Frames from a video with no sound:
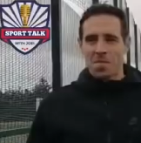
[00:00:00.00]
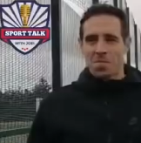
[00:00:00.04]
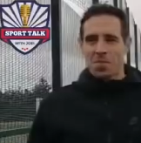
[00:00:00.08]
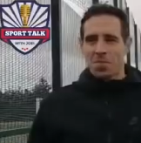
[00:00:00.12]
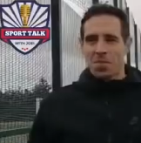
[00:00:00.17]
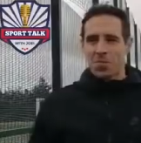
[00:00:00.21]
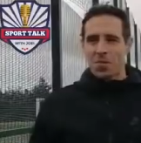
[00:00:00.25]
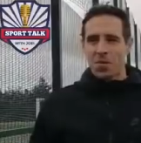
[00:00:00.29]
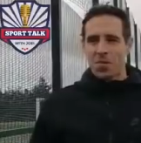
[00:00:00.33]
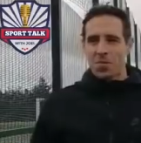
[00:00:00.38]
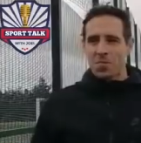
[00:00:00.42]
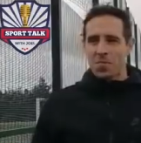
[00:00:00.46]

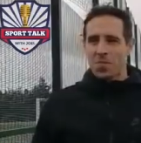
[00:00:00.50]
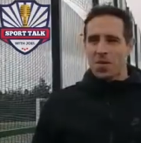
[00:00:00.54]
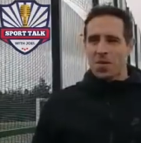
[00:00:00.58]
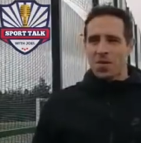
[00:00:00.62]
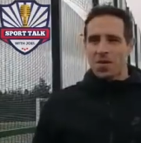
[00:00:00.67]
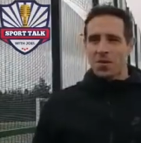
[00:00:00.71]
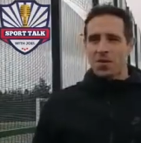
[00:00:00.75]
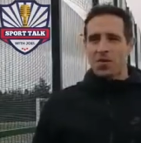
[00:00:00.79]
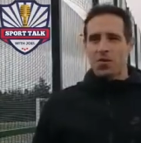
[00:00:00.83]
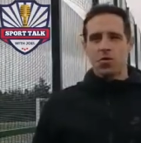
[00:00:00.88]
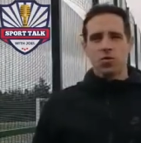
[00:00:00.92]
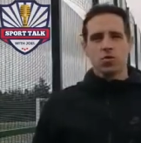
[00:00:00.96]
But
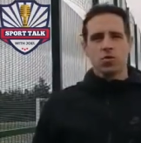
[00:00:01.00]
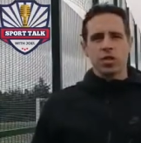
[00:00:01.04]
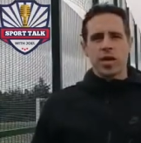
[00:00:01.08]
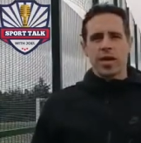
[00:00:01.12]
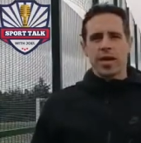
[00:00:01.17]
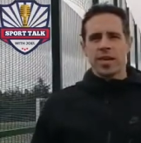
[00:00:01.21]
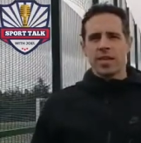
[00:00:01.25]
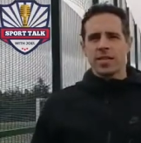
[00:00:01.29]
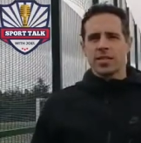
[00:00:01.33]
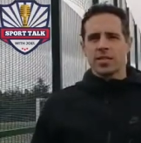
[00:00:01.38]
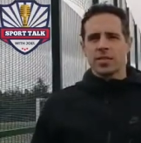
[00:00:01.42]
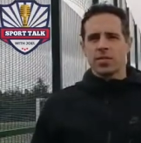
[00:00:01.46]
those
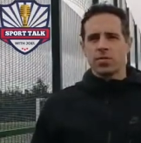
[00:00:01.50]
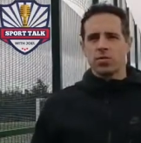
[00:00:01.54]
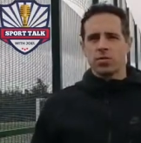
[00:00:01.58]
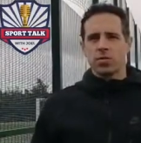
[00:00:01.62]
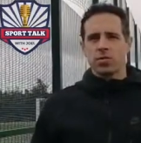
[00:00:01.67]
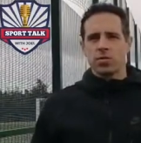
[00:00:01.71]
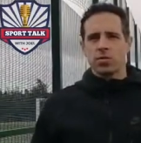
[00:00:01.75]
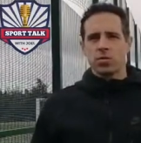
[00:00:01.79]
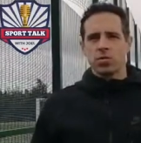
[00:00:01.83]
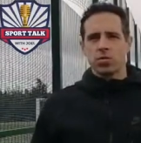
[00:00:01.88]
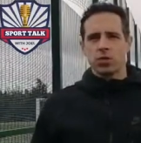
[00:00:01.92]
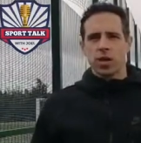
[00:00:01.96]
days,
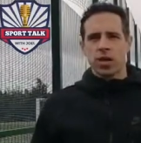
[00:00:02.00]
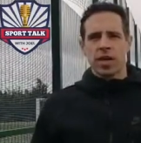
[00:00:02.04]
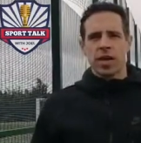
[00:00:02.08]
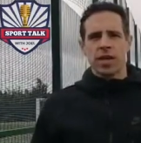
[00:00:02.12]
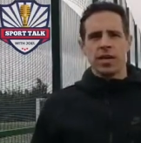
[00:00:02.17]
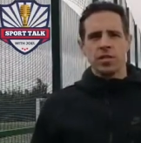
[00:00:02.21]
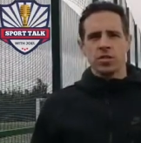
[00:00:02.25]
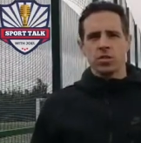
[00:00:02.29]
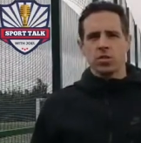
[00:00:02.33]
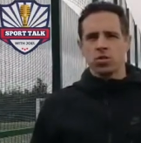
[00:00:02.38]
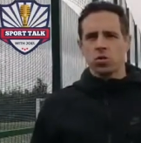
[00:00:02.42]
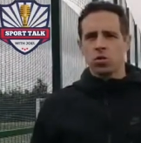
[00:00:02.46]
those
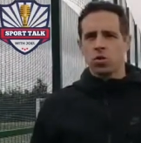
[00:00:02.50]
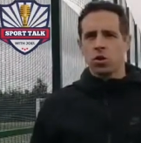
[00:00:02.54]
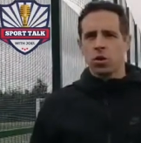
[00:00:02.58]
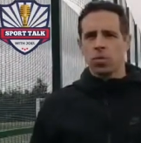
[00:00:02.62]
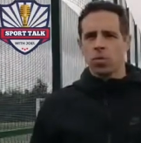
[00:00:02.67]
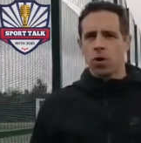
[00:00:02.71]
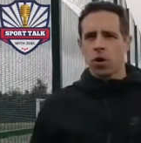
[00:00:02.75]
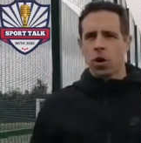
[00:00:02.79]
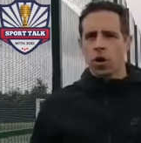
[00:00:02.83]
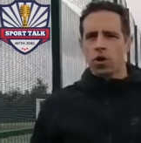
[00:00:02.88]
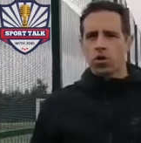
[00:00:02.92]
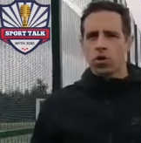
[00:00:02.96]
occasions don't come
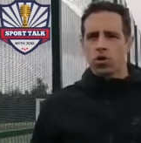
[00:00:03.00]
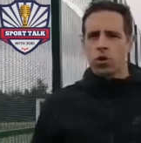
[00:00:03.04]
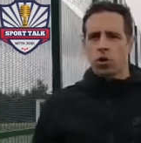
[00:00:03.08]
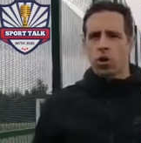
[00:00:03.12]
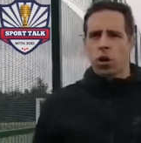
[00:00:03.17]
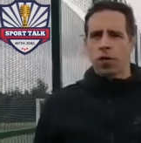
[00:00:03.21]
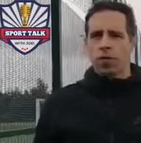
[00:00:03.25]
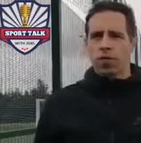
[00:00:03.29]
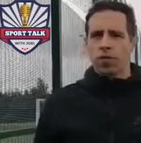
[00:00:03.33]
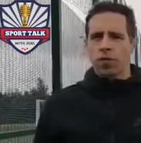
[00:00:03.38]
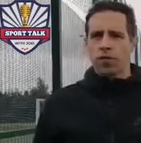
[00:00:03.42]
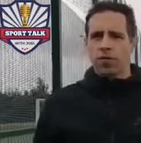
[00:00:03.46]
around too
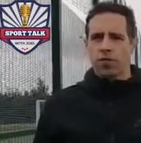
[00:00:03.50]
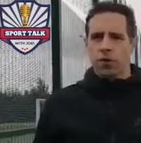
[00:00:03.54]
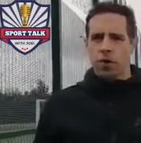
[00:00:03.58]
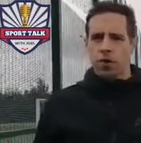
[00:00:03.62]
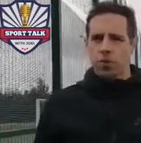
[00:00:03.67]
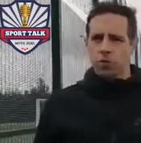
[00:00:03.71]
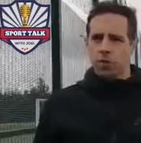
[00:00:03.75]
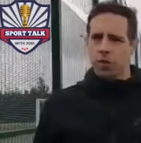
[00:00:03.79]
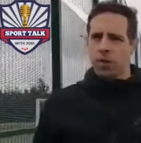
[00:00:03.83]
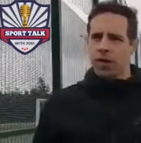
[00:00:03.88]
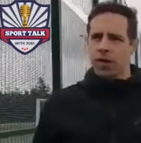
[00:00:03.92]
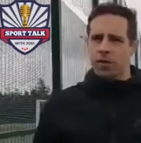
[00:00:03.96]
often for
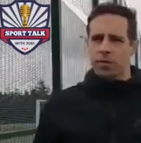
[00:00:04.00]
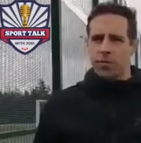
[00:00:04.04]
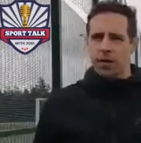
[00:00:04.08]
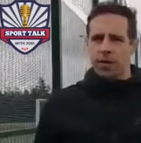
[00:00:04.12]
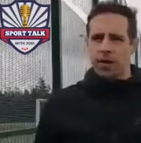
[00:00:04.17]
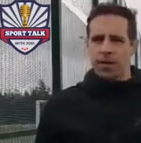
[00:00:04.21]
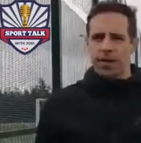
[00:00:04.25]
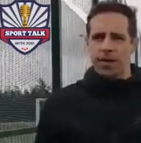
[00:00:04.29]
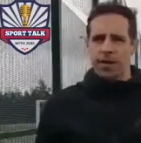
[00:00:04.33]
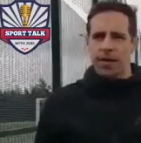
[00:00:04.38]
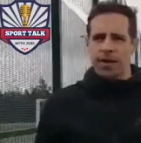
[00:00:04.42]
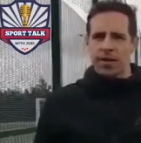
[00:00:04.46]
us players
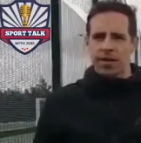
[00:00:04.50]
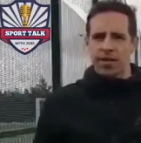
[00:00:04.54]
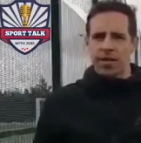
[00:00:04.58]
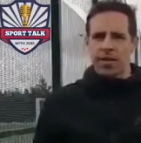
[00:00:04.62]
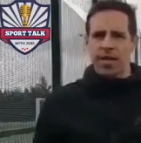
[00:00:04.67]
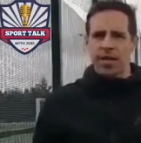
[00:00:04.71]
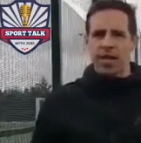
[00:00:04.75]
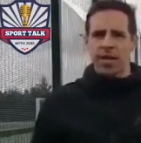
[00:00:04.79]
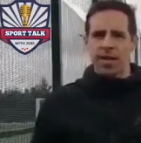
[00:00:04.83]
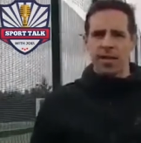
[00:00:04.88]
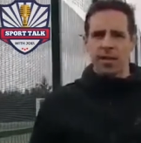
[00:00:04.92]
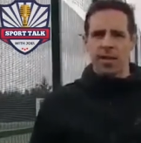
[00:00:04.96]
playing the Irish
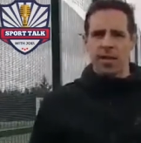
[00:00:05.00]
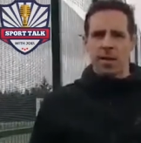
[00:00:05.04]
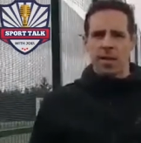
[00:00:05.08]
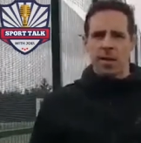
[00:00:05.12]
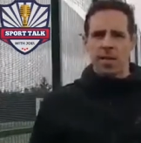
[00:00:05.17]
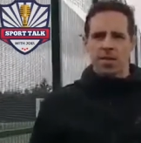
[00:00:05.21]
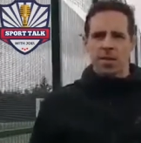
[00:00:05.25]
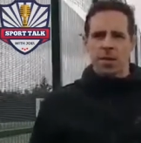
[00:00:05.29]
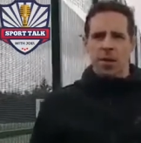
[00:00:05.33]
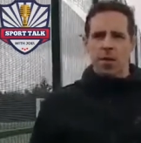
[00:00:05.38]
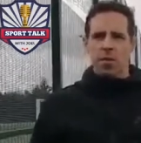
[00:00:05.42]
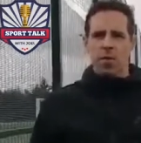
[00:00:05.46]
League, and
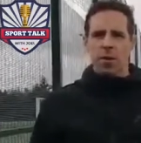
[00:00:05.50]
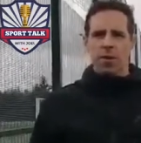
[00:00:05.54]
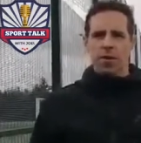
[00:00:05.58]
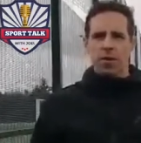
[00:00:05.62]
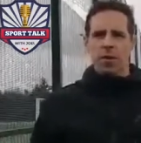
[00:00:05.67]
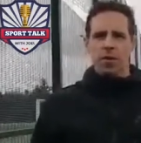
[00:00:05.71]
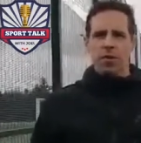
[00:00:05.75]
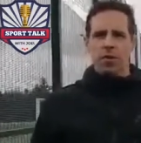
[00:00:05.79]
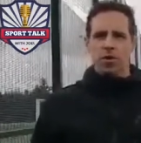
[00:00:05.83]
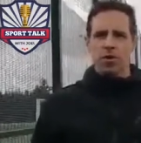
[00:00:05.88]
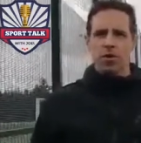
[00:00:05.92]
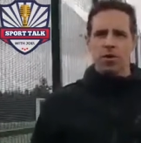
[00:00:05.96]
when
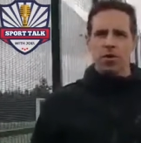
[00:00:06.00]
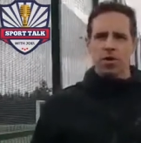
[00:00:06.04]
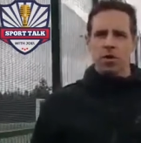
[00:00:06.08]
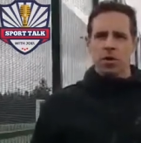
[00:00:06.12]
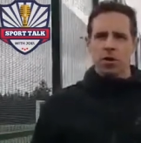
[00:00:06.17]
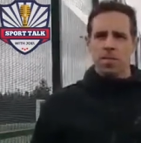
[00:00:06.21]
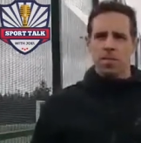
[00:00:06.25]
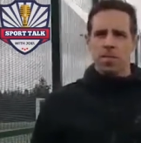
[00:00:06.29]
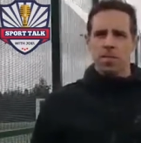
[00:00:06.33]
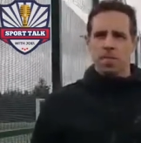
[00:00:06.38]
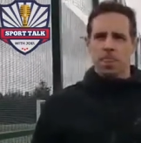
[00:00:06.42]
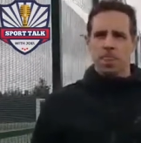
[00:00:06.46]
they do, you
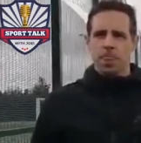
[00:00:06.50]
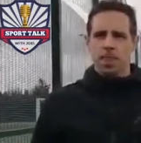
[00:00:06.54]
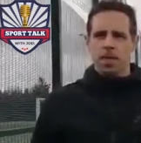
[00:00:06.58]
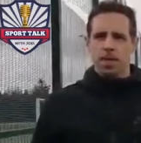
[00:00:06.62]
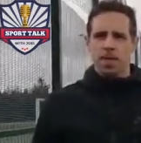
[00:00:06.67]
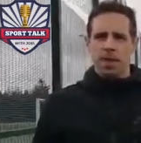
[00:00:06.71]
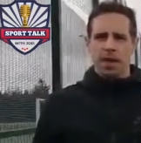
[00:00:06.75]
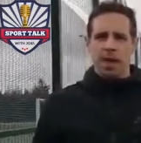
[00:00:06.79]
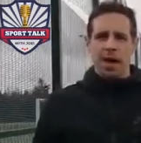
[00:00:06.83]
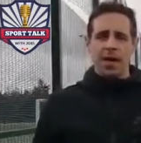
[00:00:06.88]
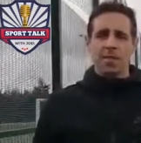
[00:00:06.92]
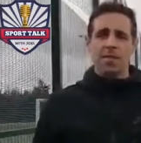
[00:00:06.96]

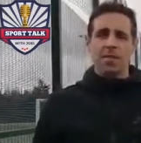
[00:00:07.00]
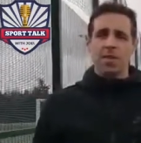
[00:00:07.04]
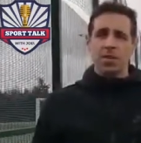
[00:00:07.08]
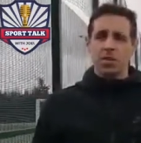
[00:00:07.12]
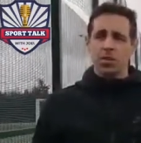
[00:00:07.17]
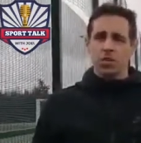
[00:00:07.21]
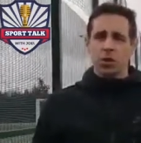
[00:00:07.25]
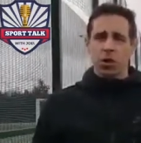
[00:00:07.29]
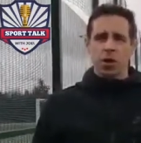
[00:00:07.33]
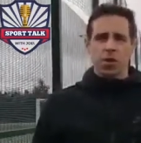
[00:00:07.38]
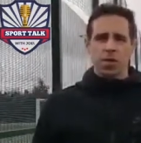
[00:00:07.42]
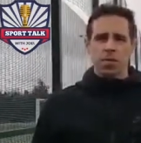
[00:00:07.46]
have to
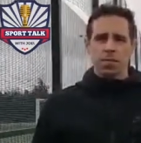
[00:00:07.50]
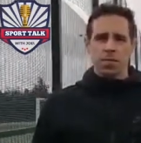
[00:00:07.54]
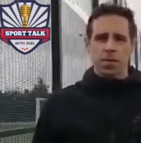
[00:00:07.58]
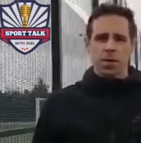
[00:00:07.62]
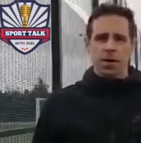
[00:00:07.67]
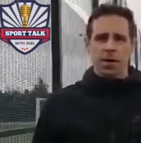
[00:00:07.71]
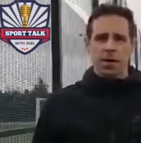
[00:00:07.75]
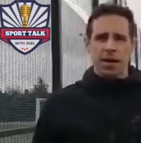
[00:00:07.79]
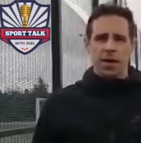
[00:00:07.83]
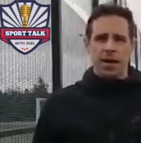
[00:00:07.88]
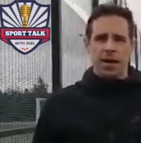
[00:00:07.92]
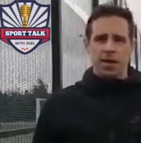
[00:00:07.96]
enjoy them,
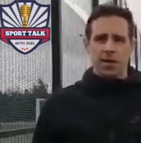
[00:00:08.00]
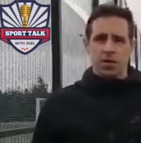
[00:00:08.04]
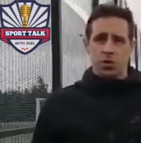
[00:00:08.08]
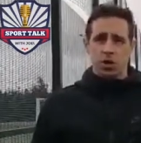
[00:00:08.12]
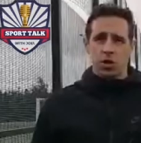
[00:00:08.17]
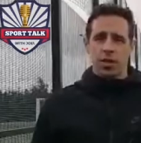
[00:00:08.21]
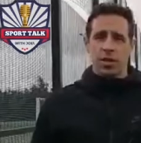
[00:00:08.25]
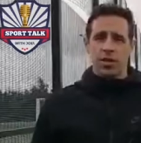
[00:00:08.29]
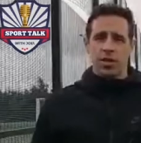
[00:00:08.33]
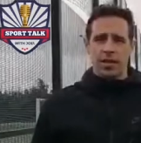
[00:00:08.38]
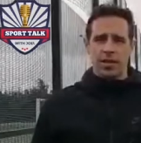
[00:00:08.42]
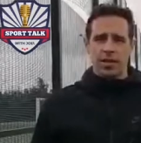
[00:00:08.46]
and I
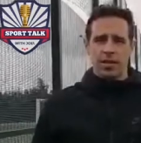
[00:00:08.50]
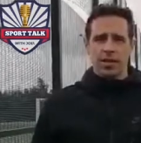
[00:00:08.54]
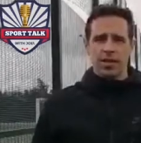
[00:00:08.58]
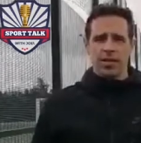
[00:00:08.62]
certainly did.